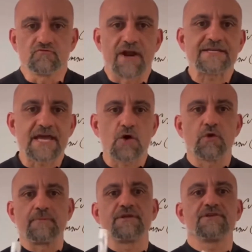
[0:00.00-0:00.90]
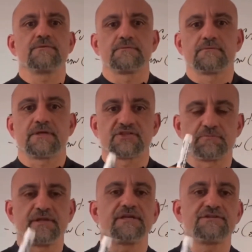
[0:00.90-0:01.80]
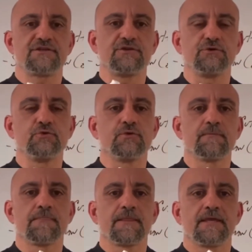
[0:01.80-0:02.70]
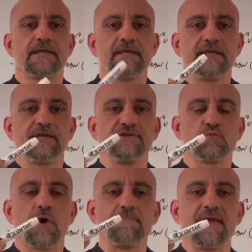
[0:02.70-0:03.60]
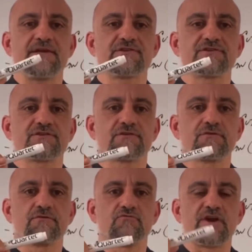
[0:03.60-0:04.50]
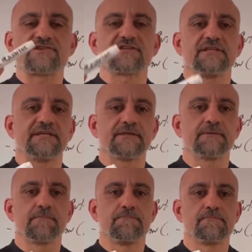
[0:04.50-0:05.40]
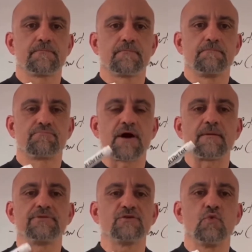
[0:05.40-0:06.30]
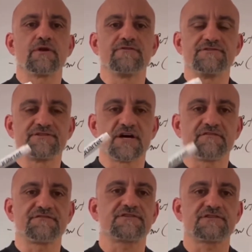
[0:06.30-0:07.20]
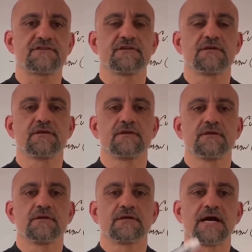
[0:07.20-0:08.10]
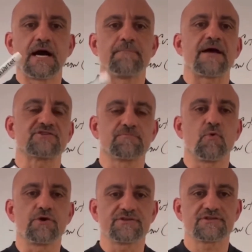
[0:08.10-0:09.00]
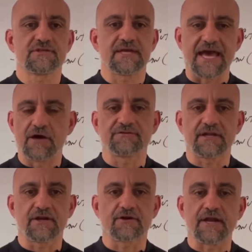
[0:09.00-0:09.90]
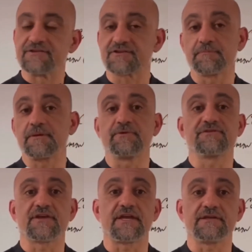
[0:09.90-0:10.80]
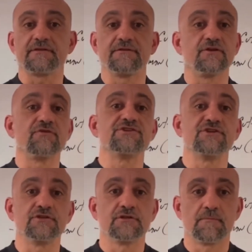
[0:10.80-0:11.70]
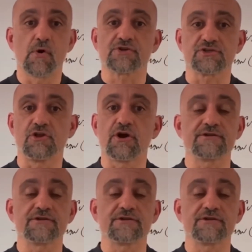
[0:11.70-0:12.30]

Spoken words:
now what I'm going to explain to you is what makes wrestling probably one of the toughest combat sports out there, and some people say the original martial art